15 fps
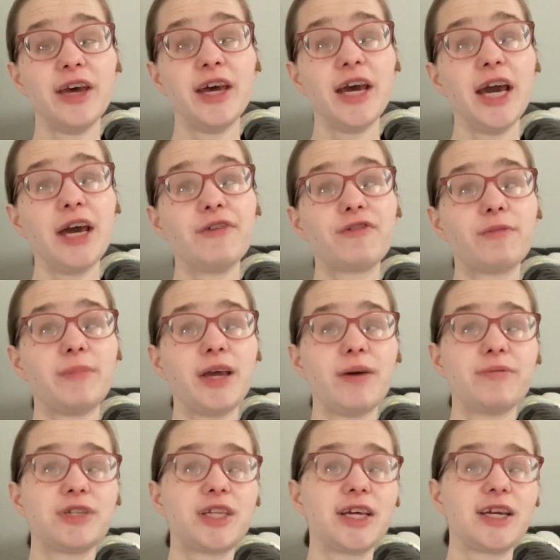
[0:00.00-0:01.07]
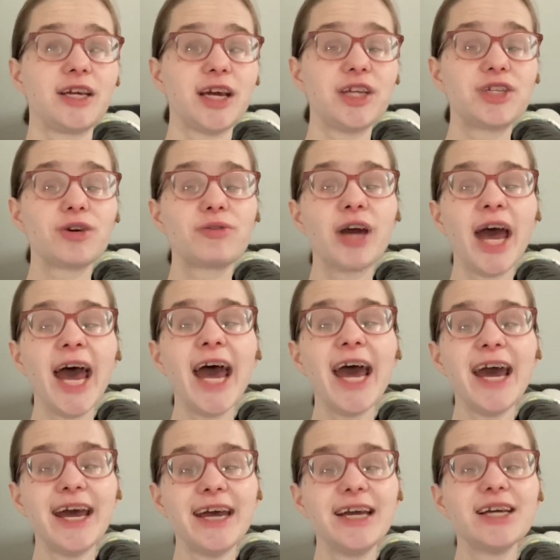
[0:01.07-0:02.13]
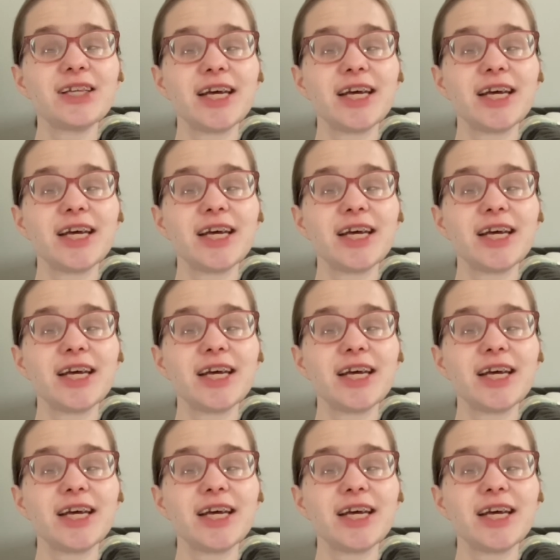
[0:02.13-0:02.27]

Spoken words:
And for me, I was thinking, it's okay.